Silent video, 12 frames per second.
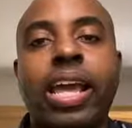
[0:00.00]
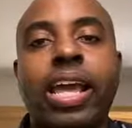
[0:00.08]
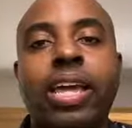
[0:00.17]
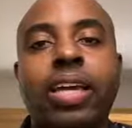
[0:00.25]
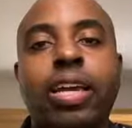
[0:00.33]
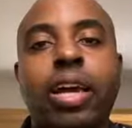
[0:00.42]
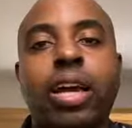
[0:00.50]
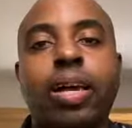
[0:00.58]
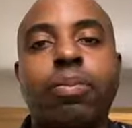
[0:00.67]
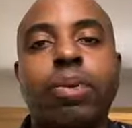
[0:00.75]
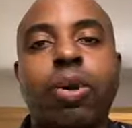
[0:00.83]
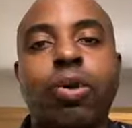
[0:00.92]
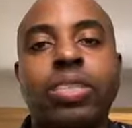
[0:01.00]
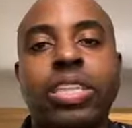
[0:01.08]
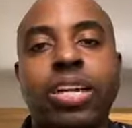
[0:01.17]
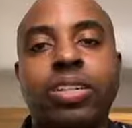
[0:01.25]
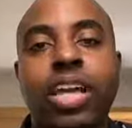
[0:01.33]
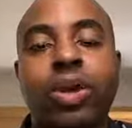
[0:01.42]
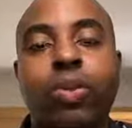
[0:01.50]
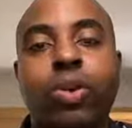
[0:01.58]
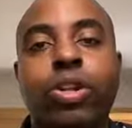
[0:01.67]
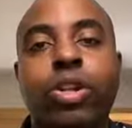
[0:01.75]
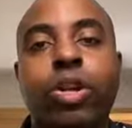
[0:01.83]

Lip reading: a hotel network,